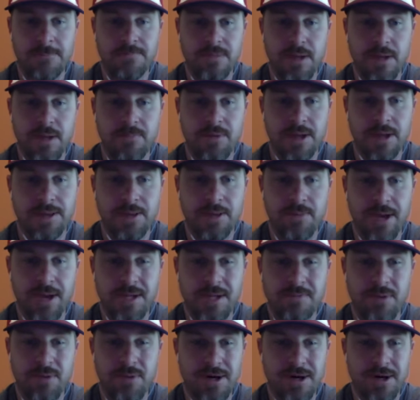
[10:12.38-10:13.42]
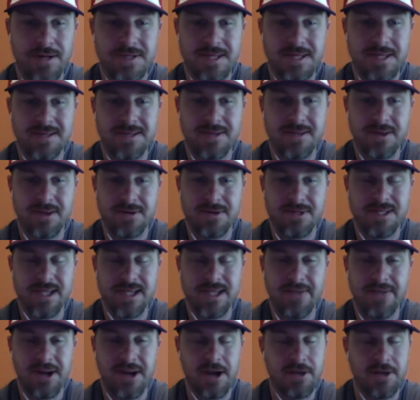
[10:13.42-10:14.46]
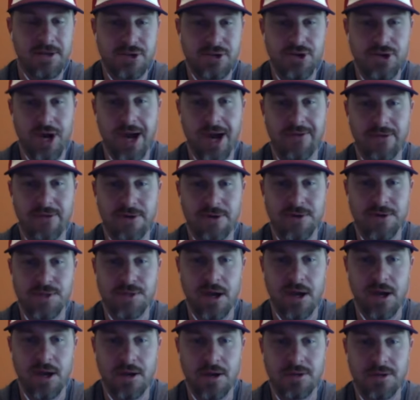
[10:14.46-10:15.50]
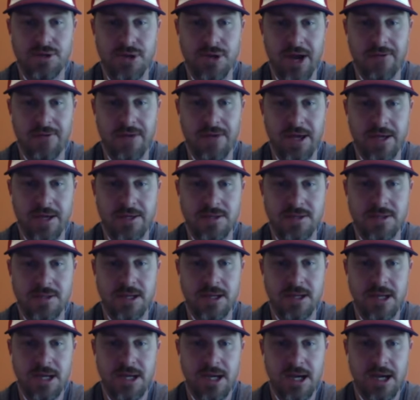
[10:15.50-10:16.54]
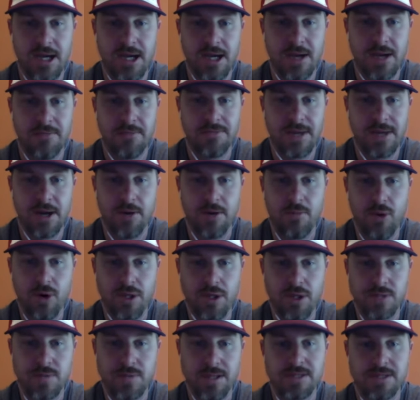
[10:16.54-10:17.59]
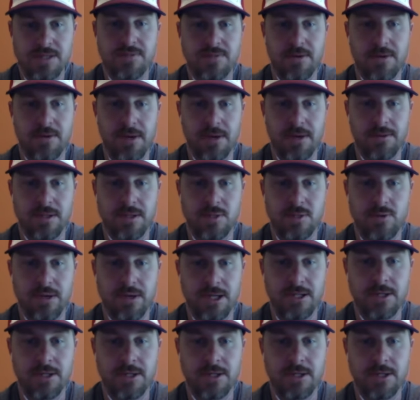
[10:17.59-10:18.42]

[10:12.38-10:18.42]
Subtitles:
but the best part is there's 7 other drivers on DraftKings that are more expensive than him this week.